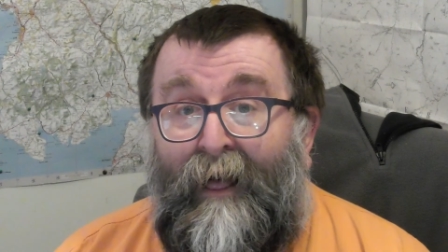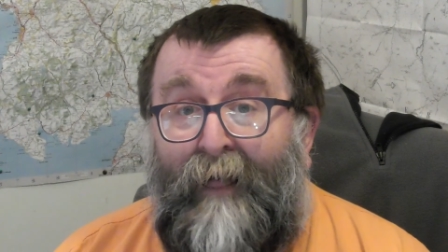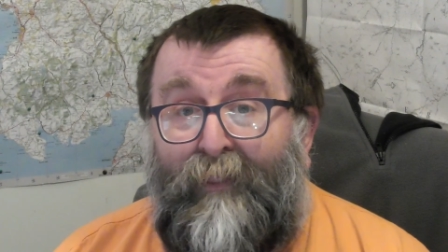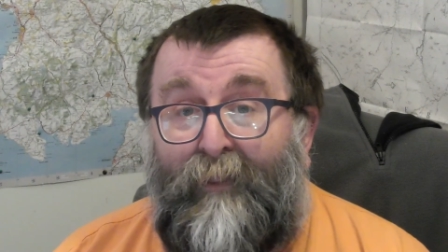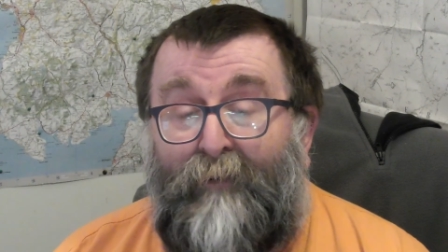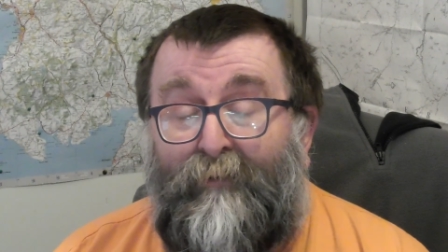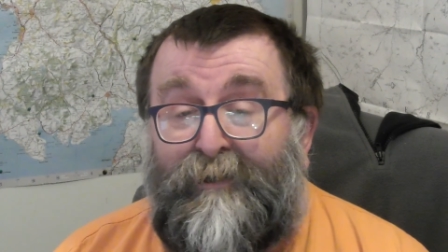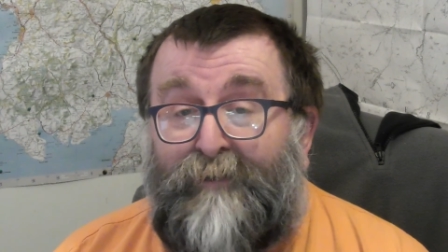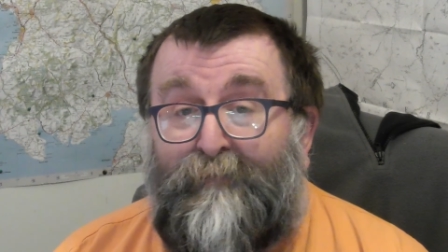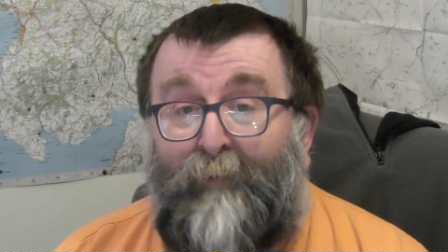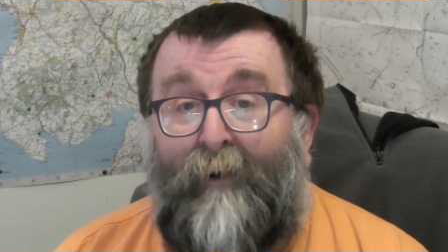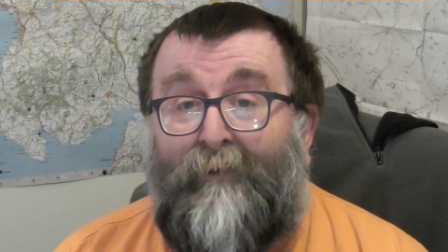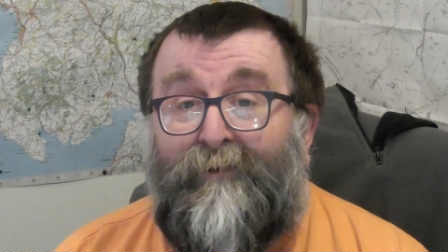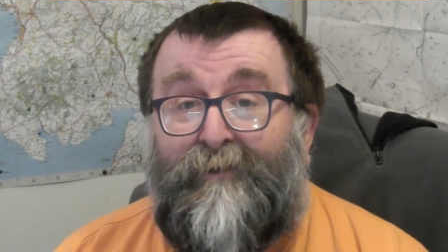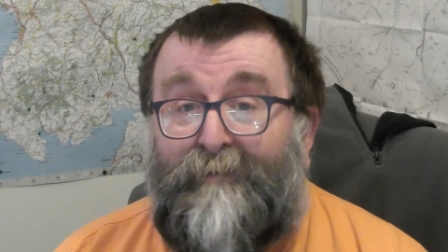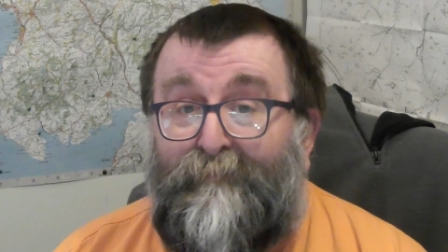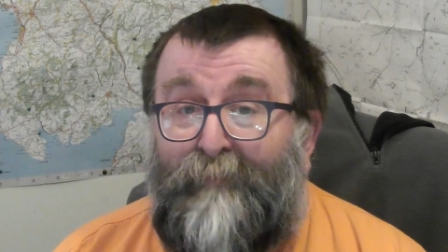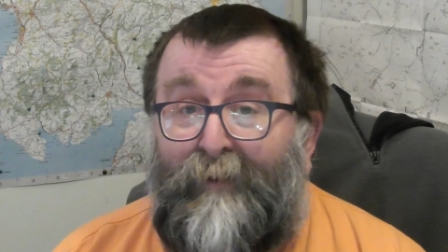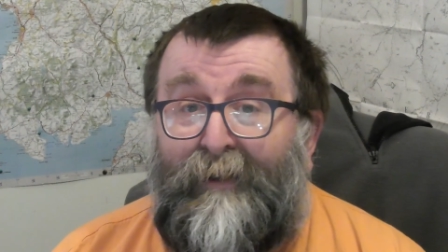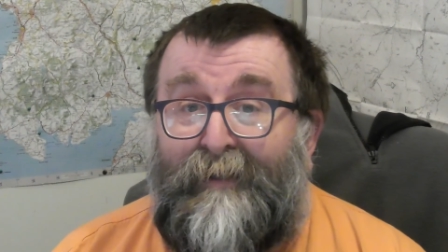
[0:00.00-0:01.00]
the
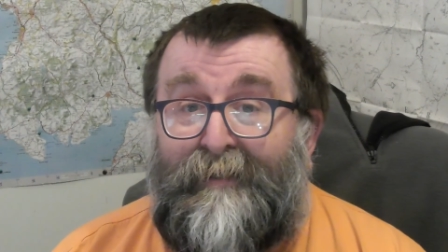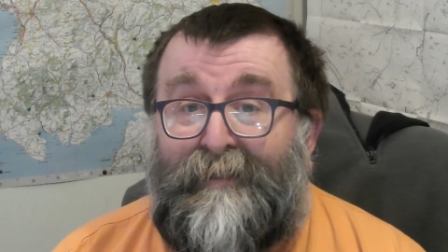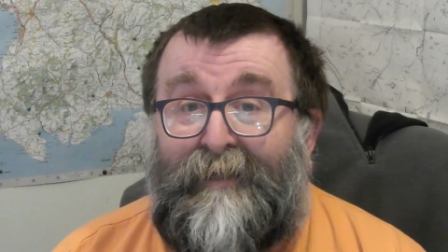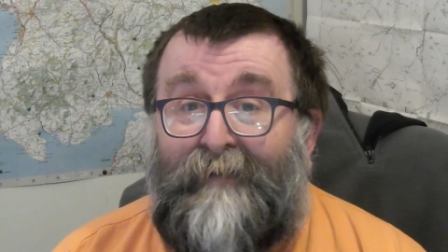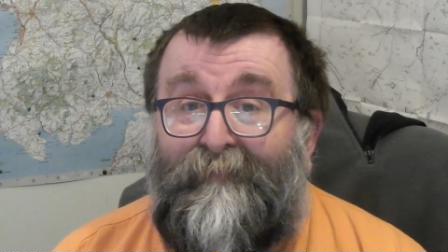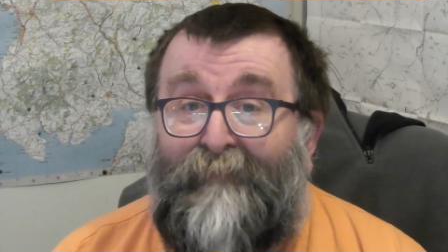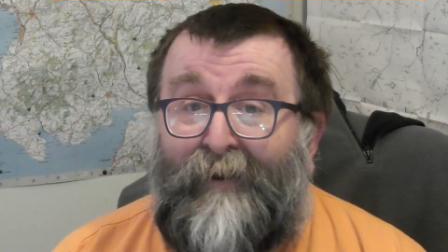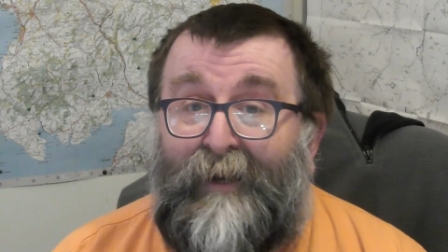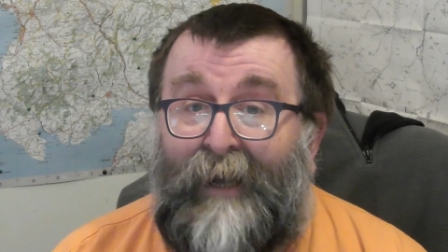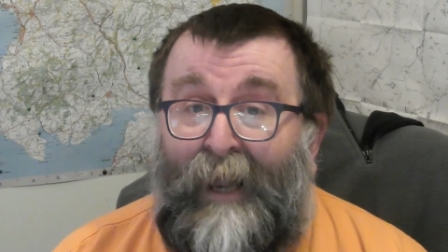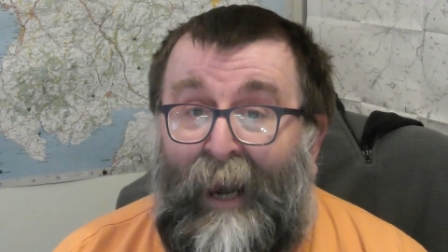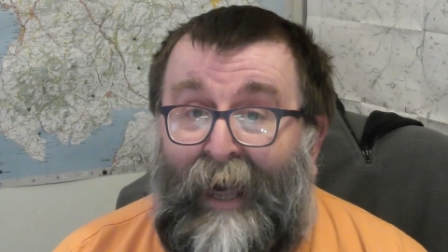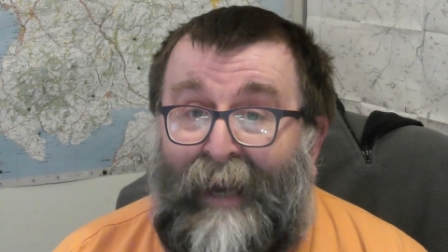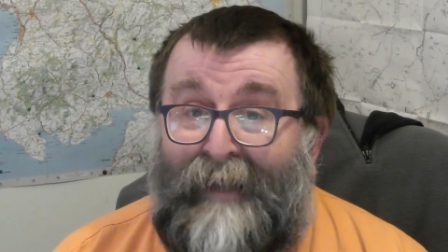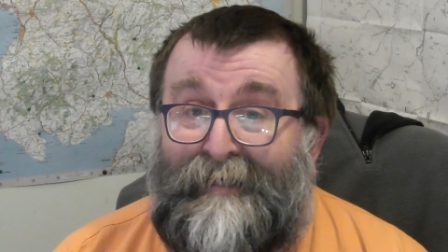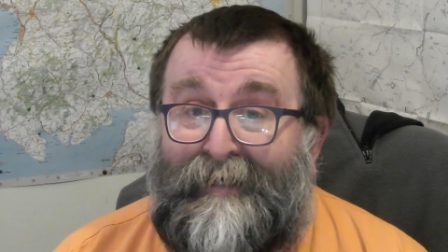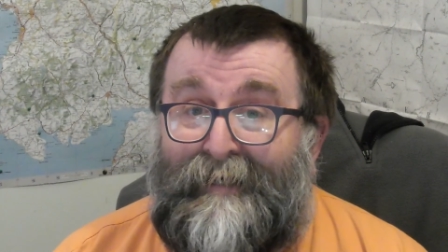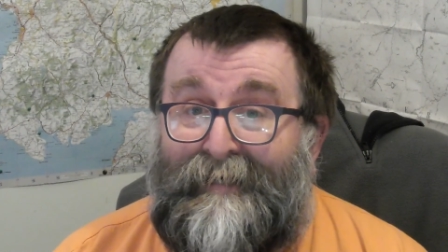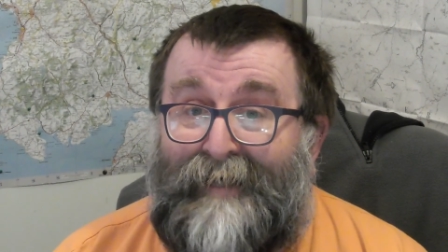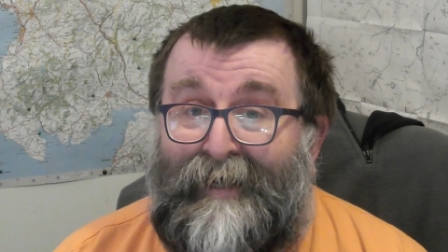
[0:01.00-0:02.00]
responsibility for
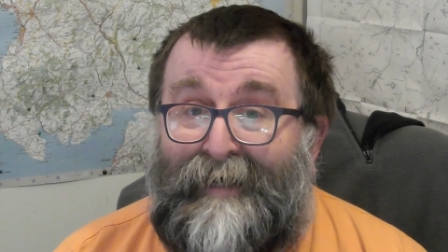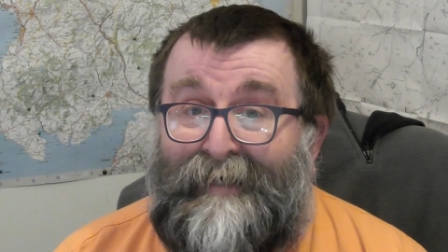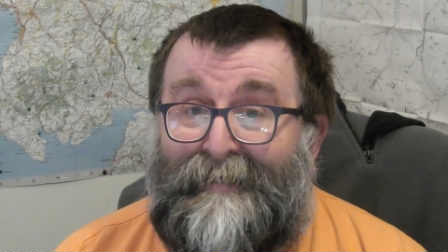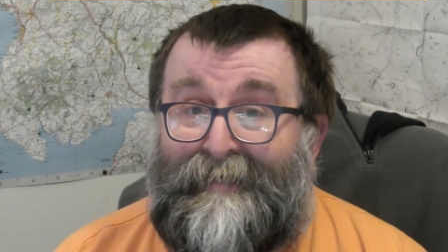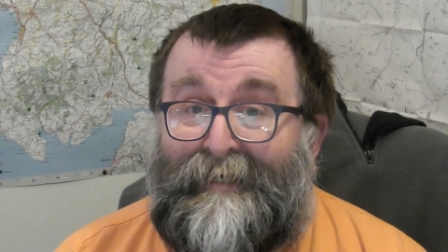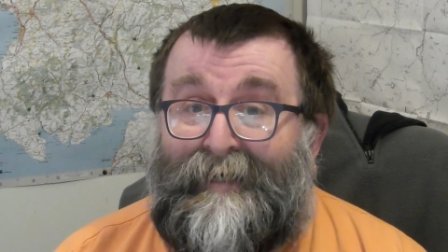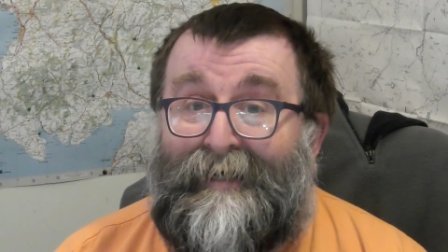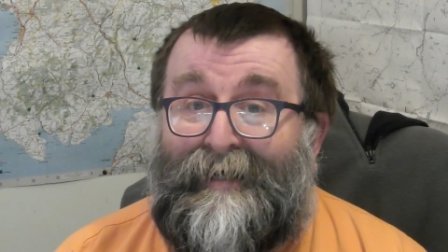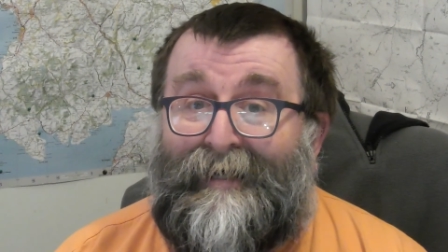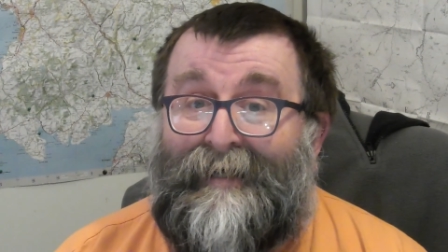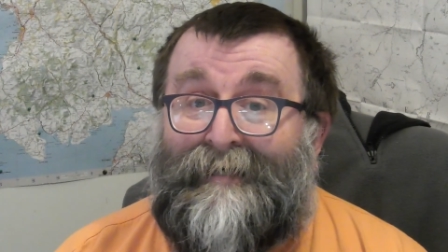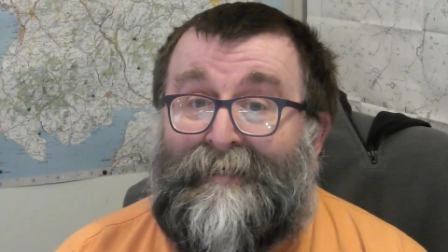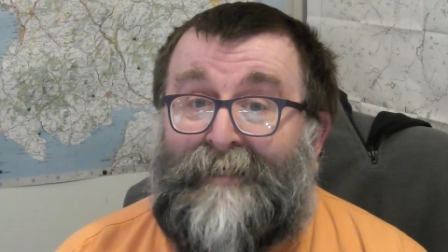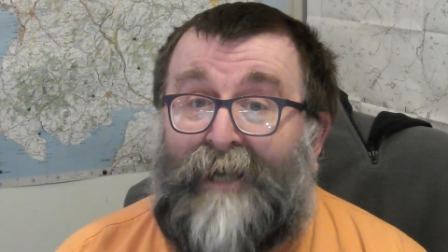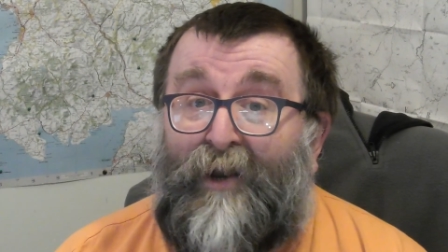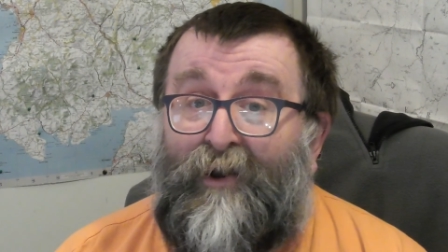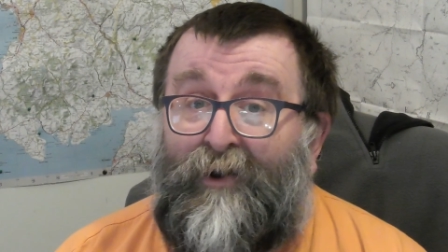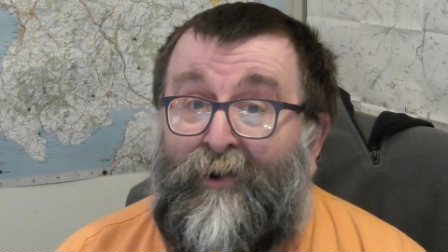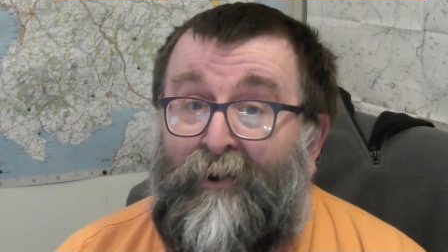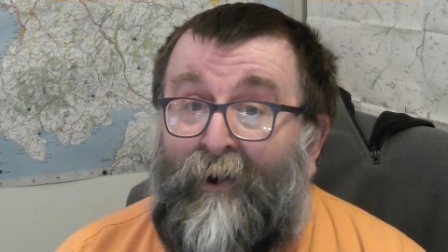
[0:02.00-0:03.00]
collecting data is
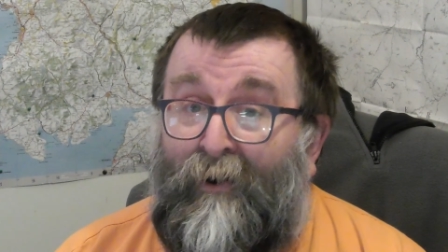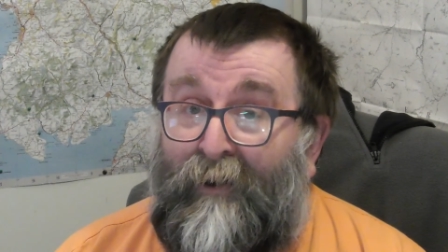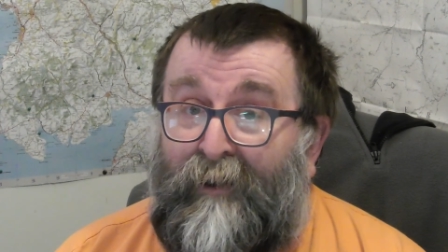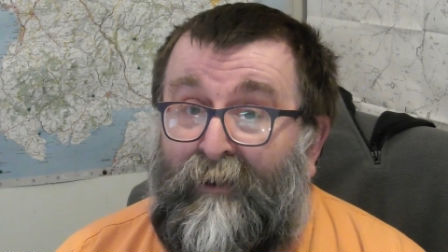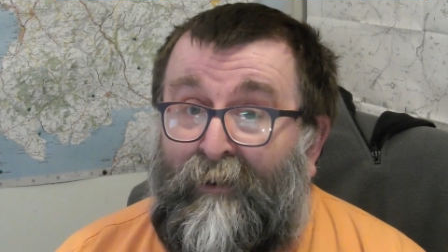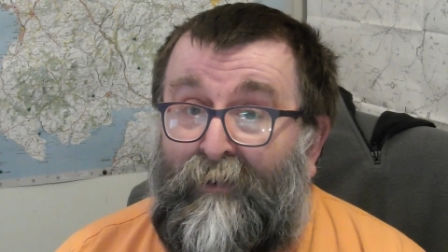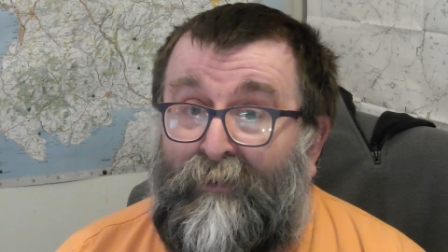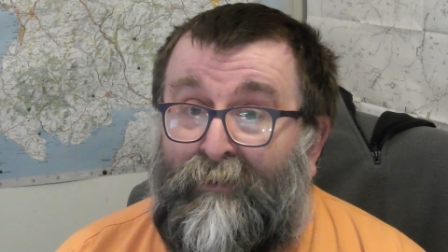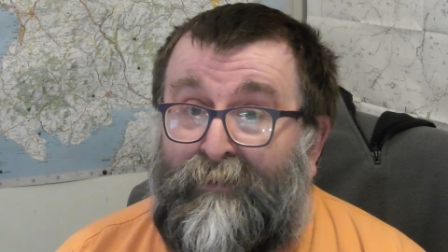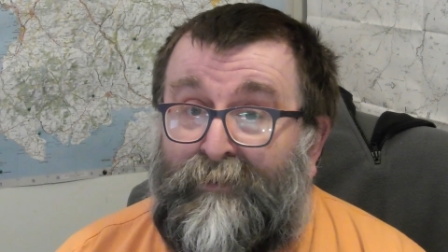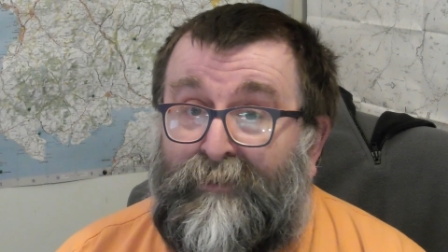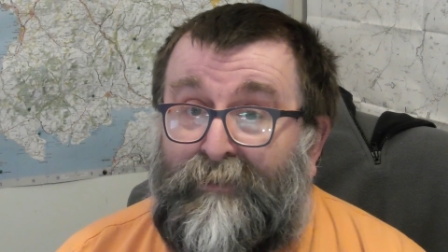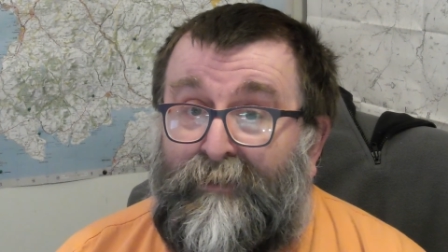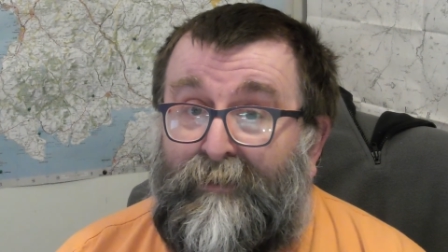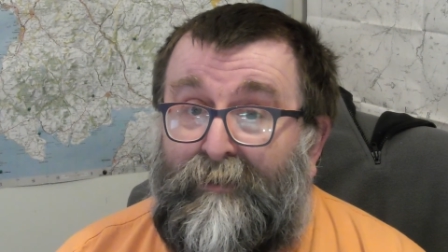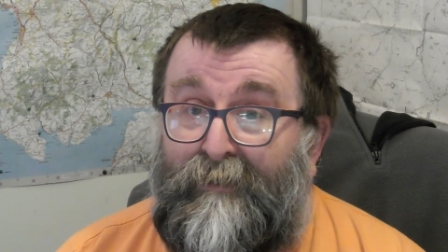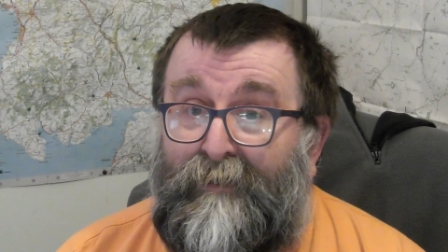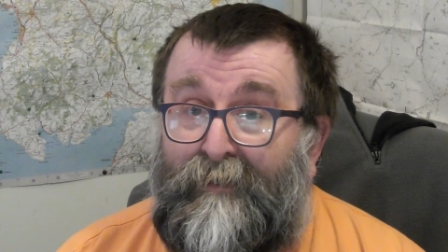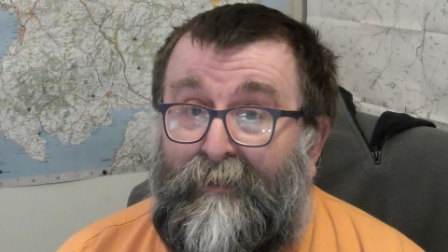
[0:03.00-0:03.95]
not yours.